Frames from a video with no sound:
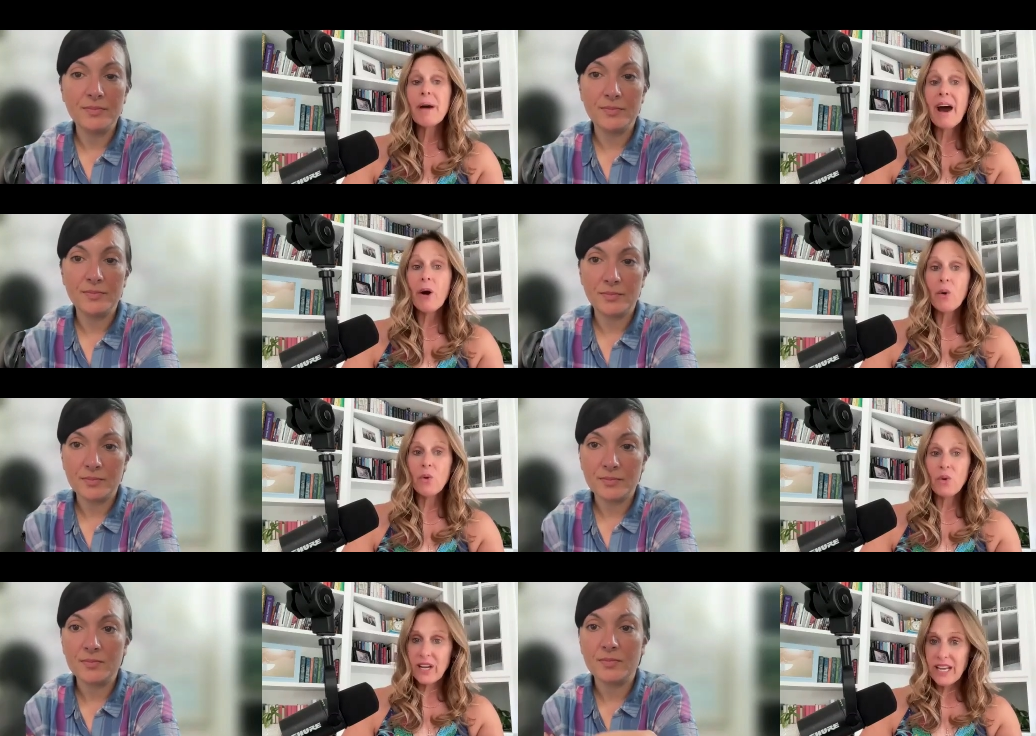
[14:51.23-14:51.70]

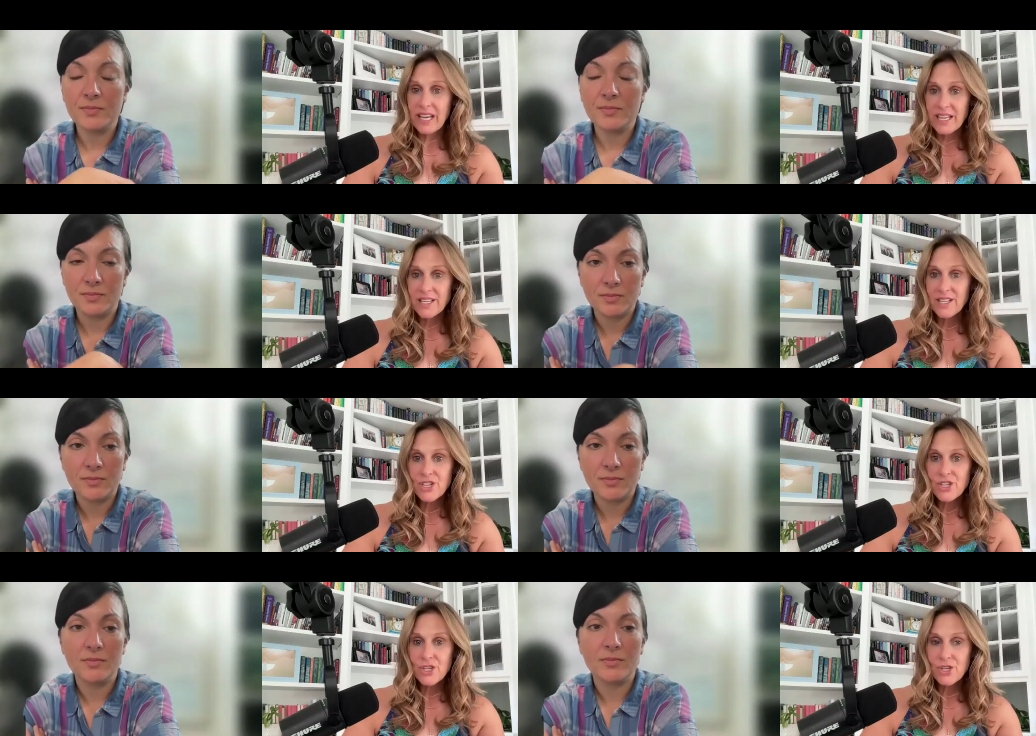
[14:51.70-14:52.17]
Speaker 1: out
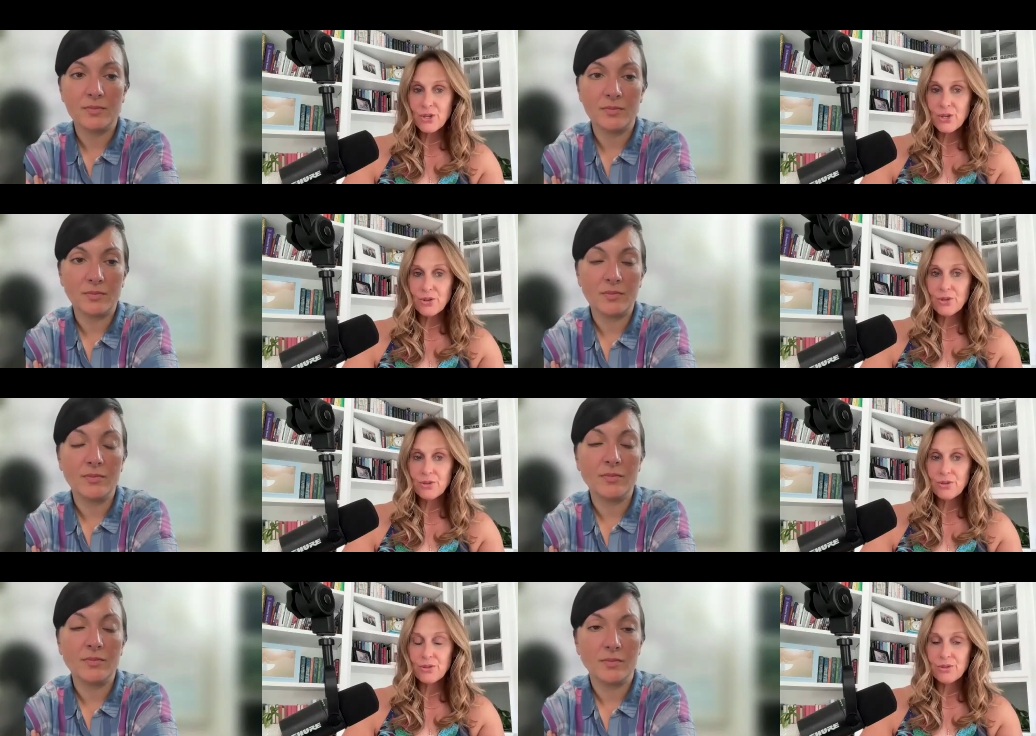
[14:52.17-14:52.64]

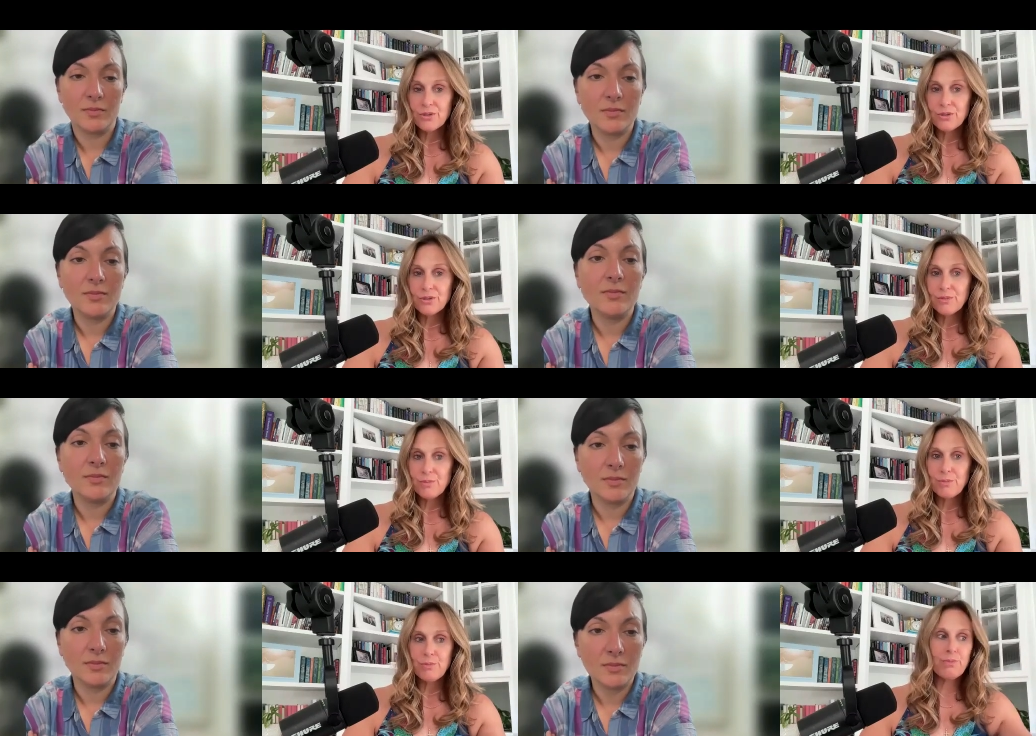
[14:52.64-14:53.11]
into
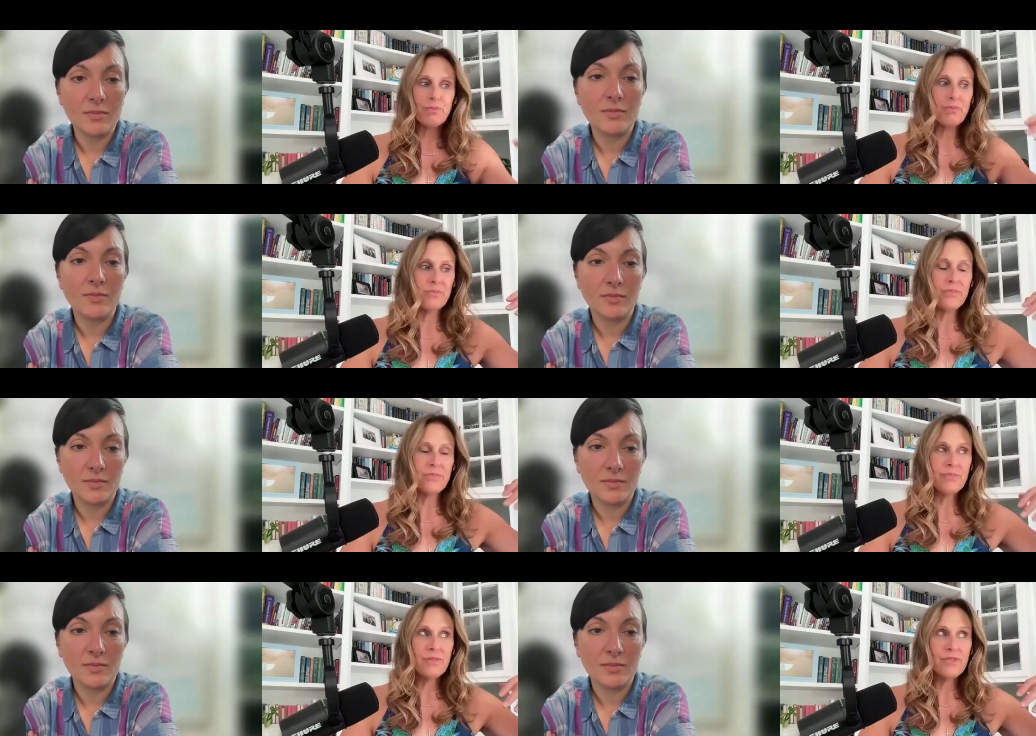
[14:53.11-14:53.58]

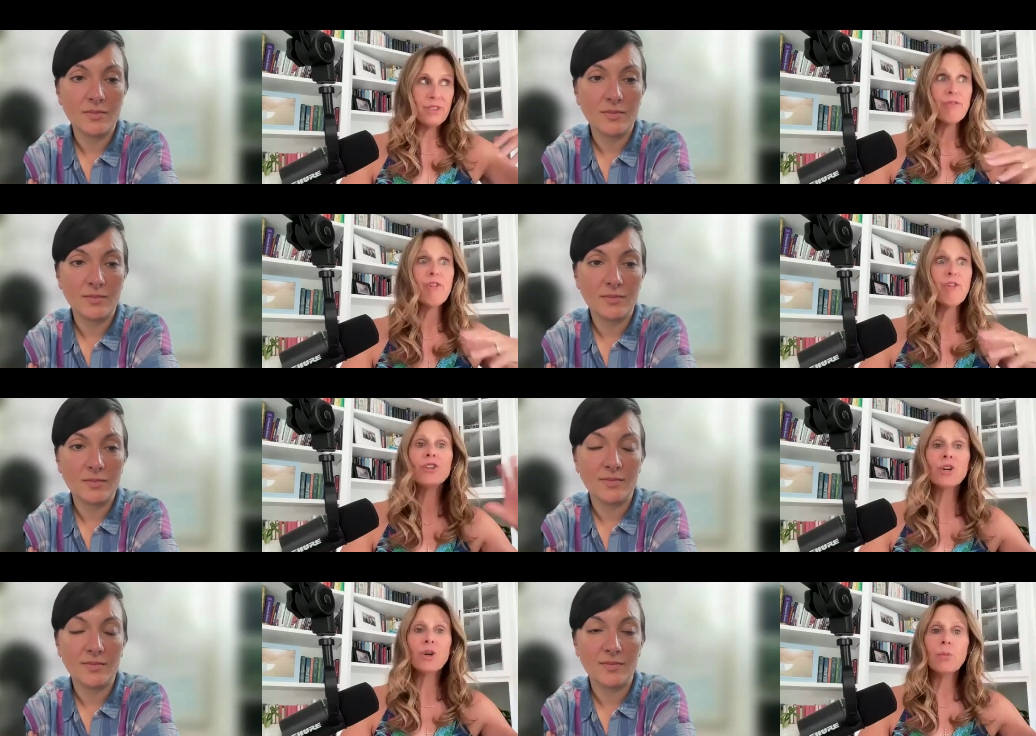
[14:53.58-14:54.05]
the
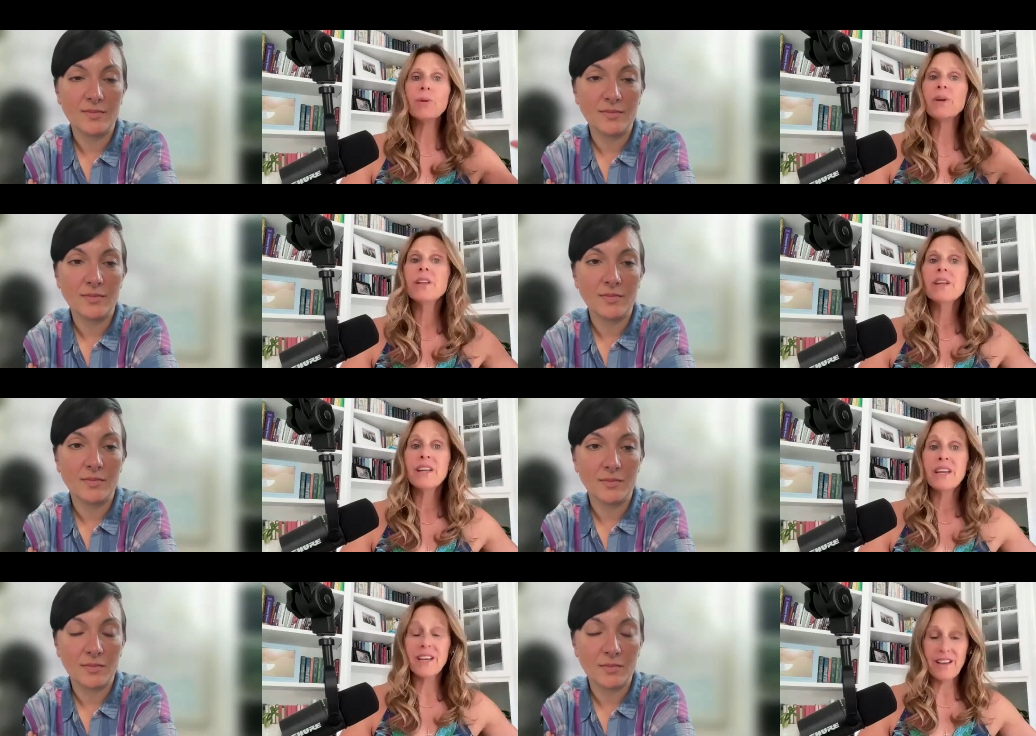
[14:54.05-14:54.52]

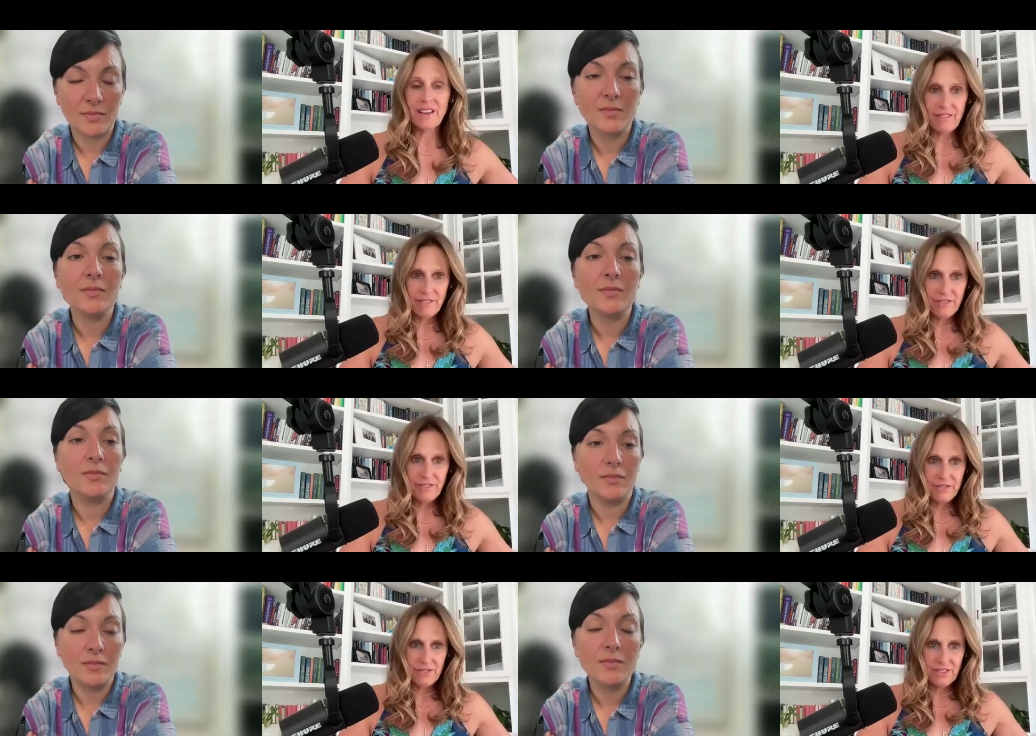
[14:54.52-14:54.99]
vulnerability
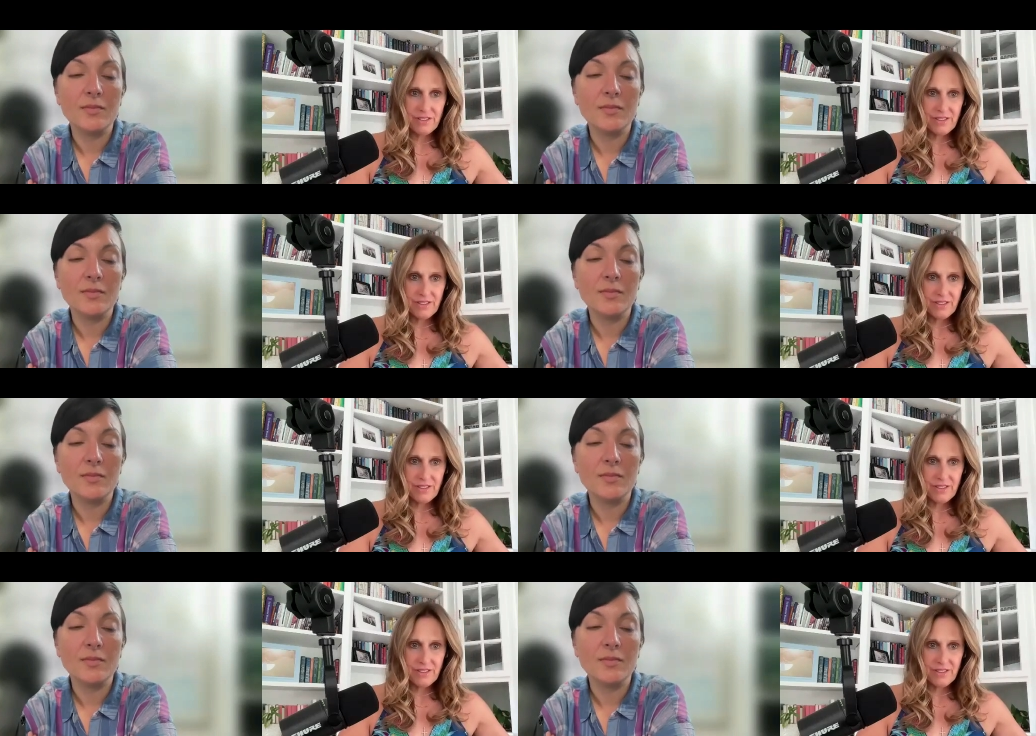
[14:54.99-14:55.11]
of